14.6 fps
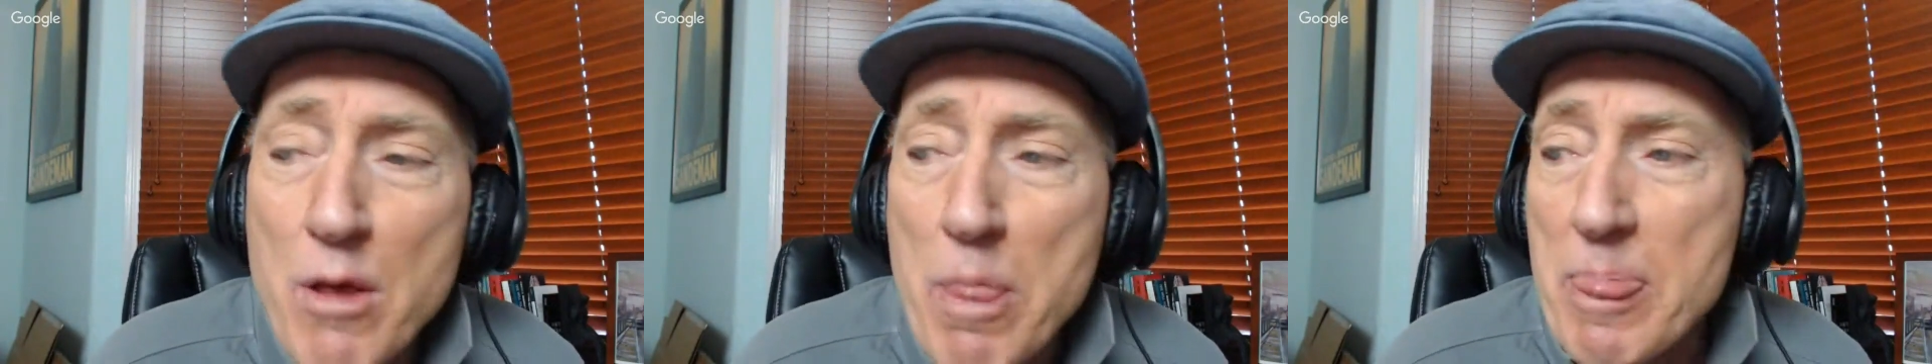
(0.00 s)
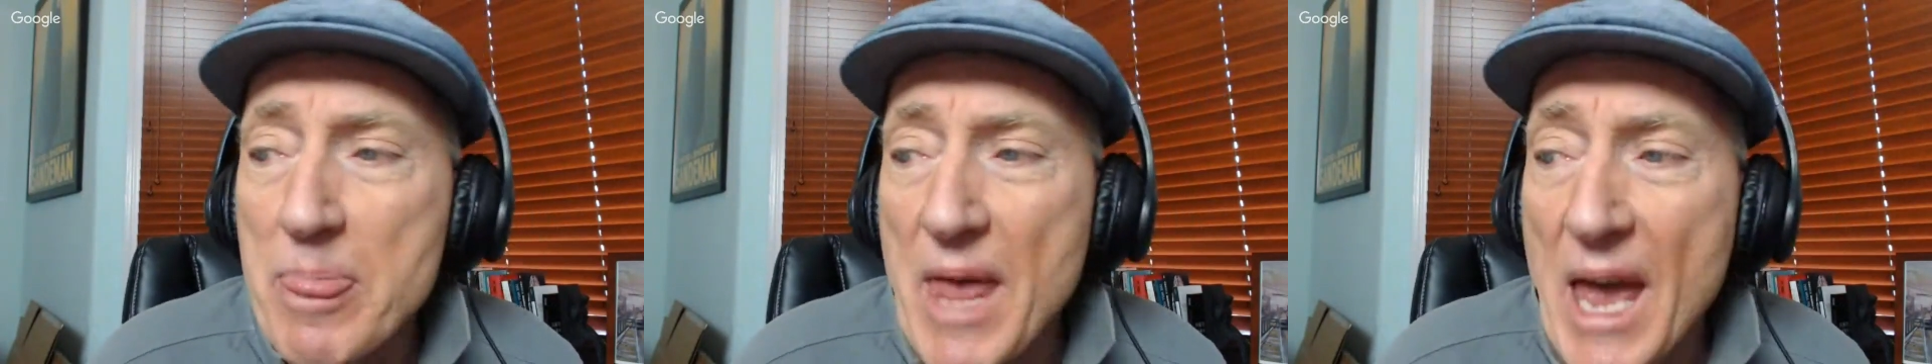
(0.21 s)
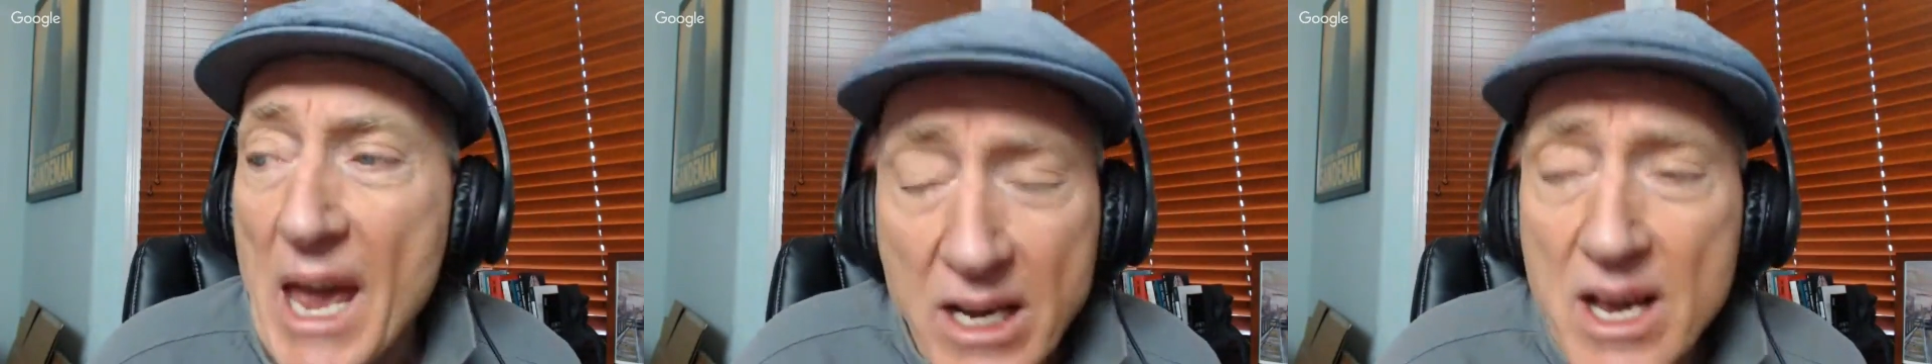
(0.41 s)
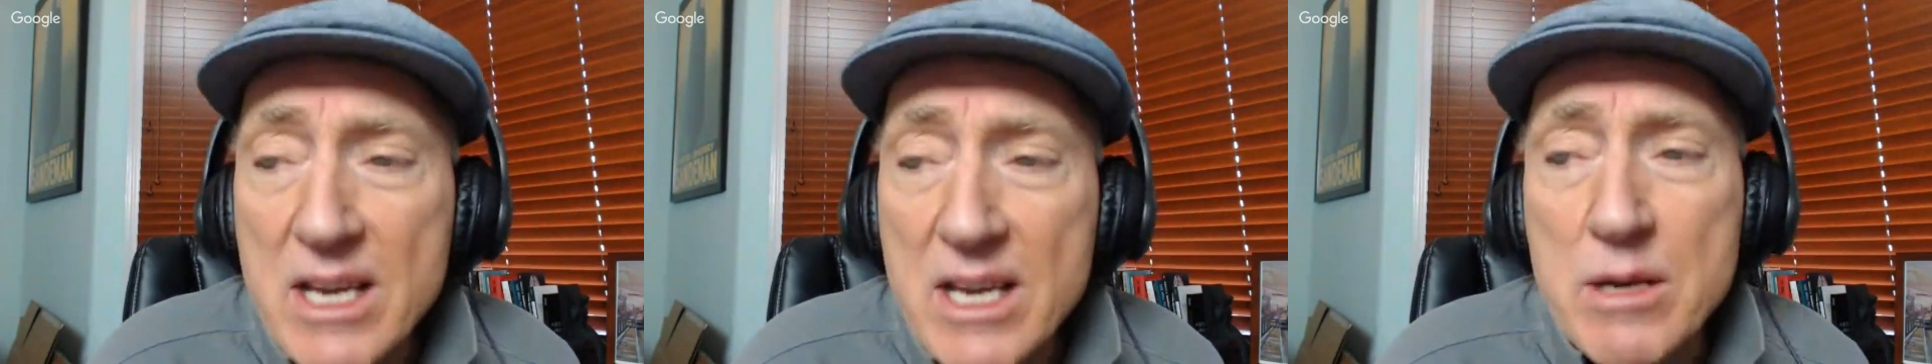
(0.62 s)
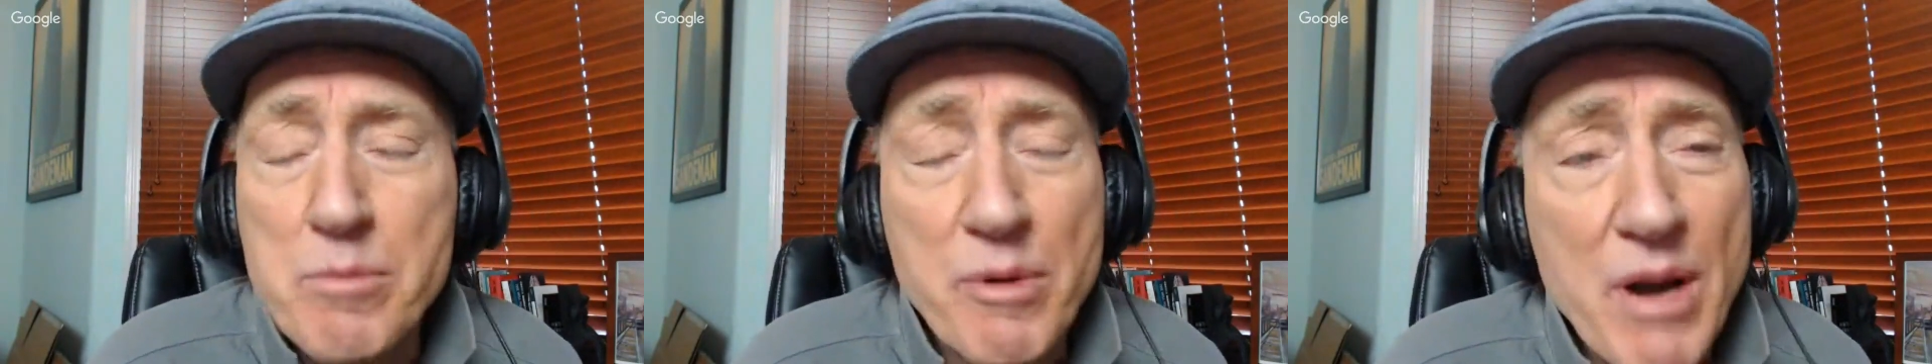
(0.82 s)
That kind
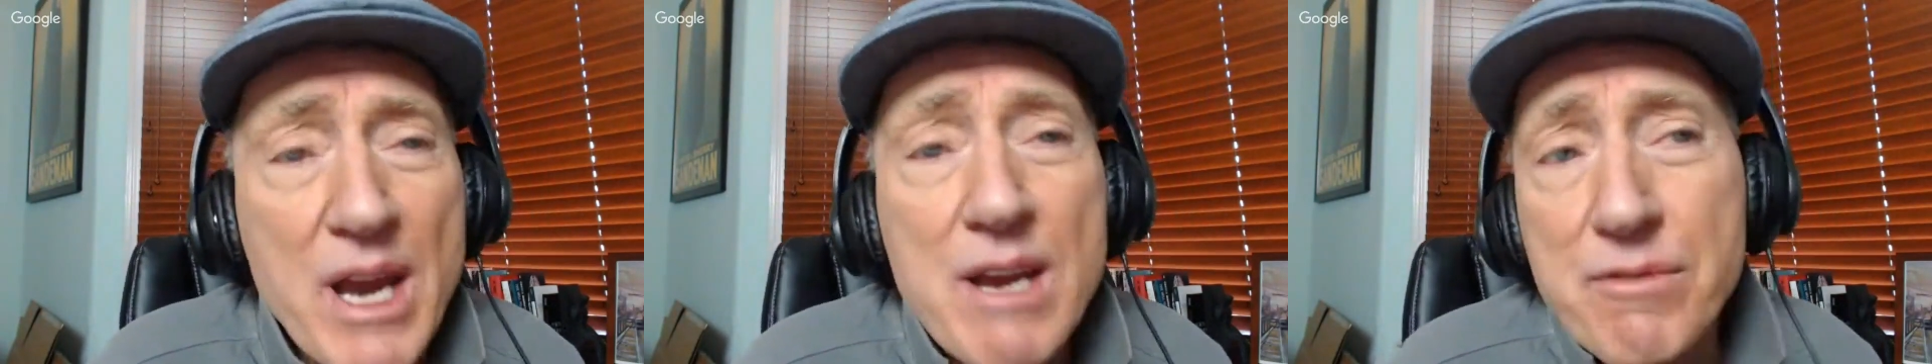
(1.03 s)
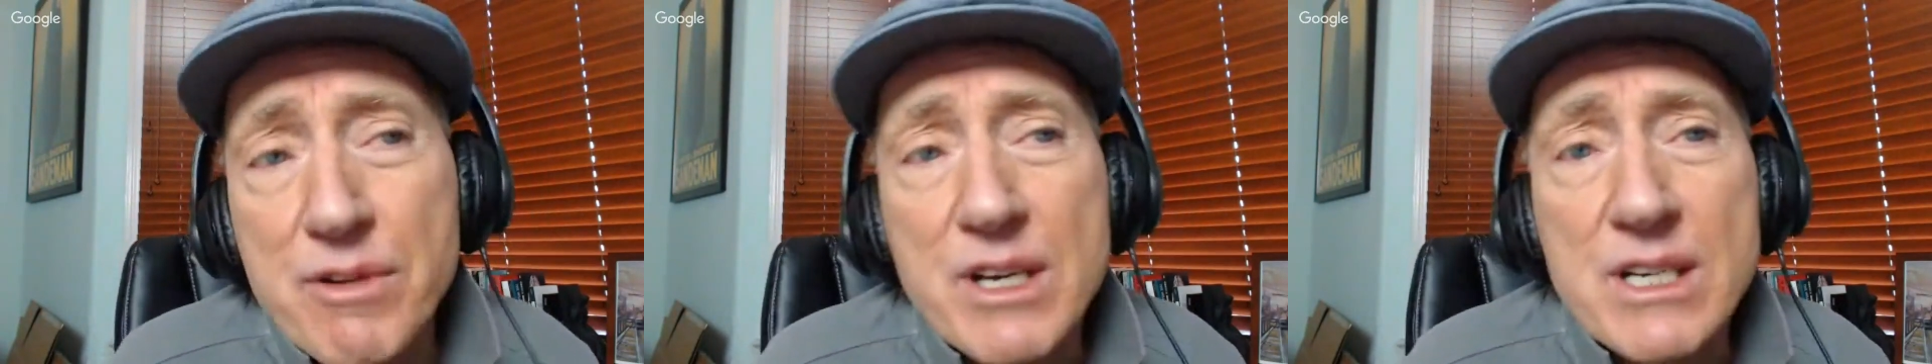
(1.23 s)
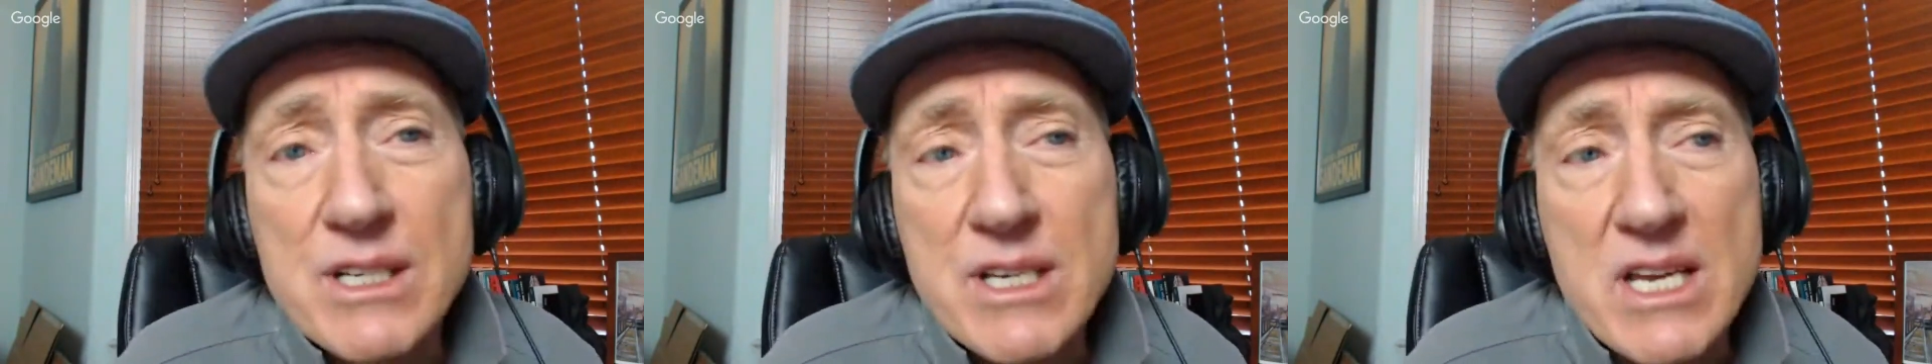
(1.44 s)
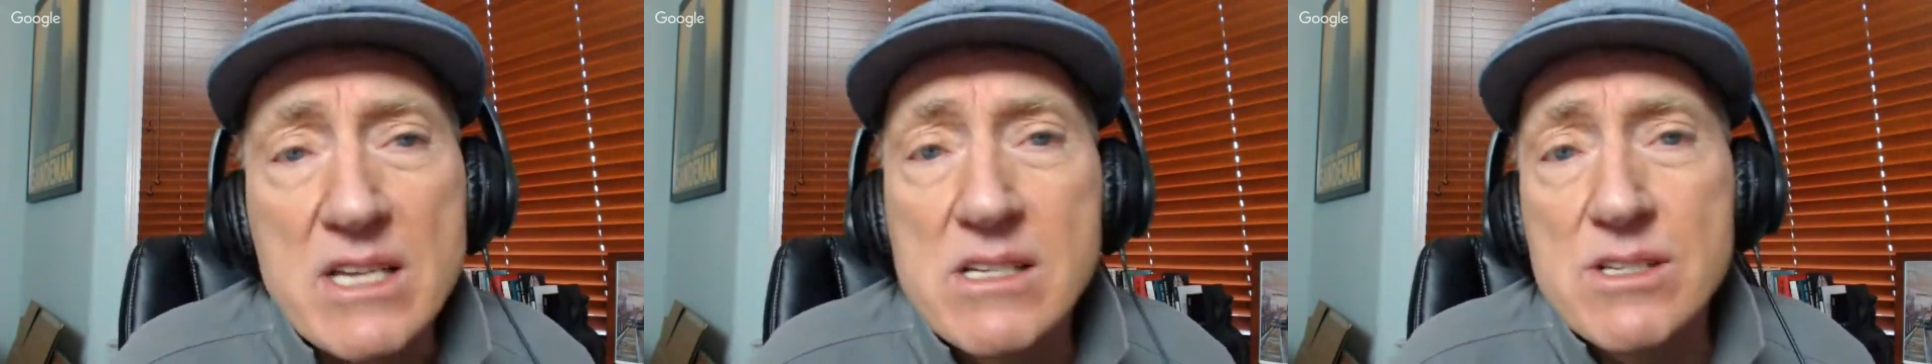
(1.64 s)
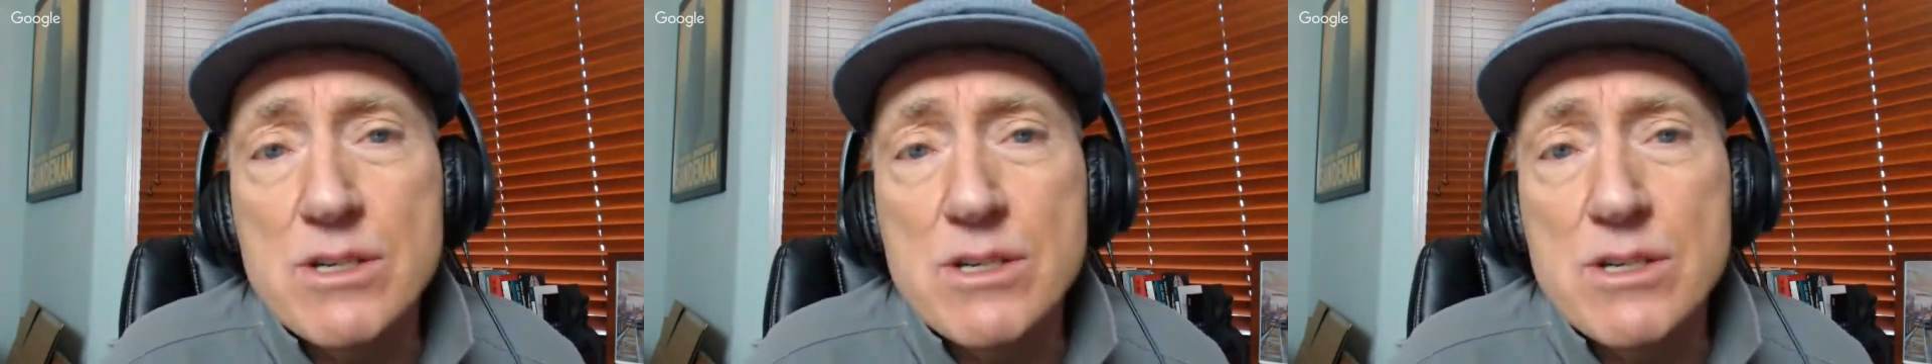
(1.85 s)
of bravery tends